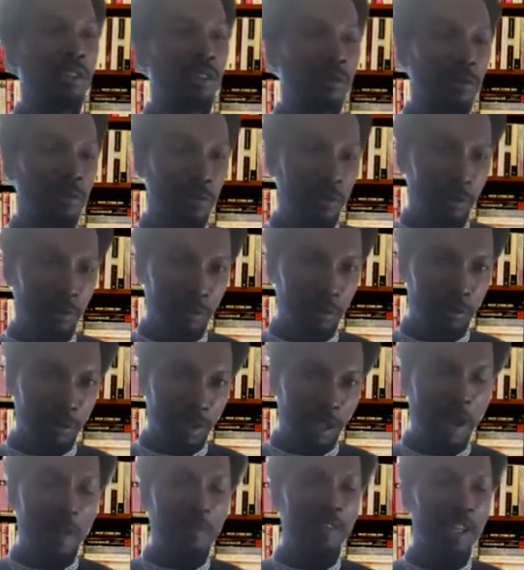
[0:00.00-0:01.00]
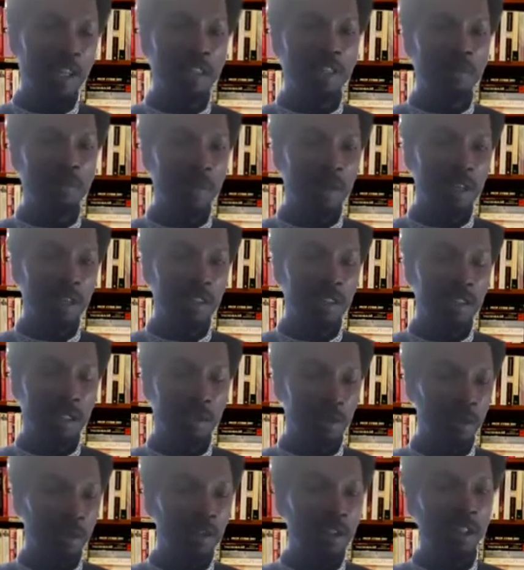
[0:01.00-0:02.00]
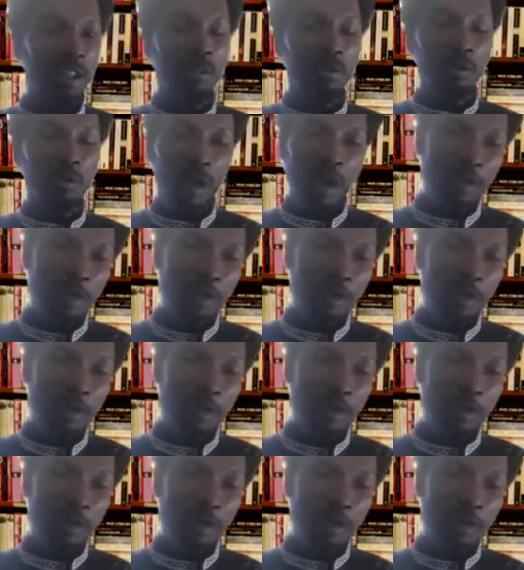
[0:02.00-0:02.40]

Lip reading: the Africanist press? I said, okay, do you have